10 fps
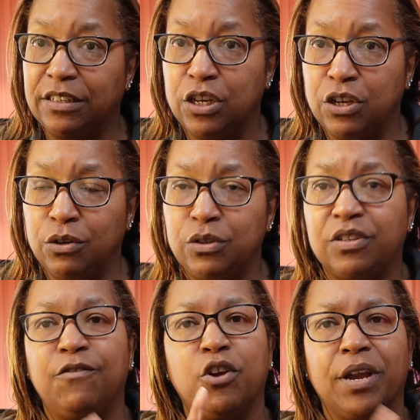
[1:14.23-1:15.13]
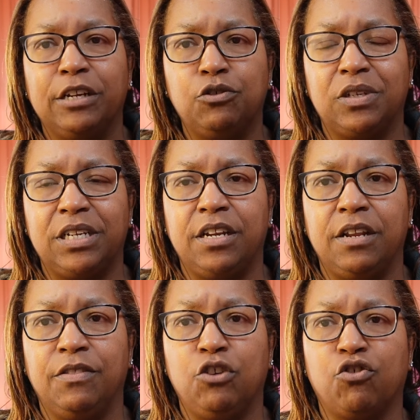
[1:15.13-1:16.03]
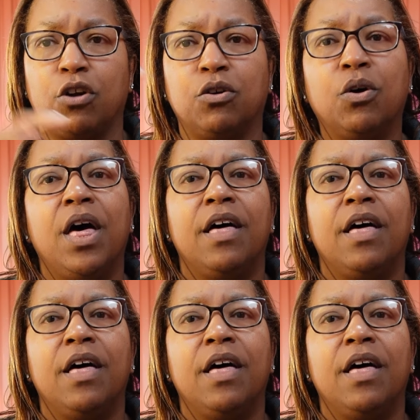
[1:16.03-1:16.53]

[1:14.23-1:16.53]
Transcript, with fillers: to use, if you're interested in the journal,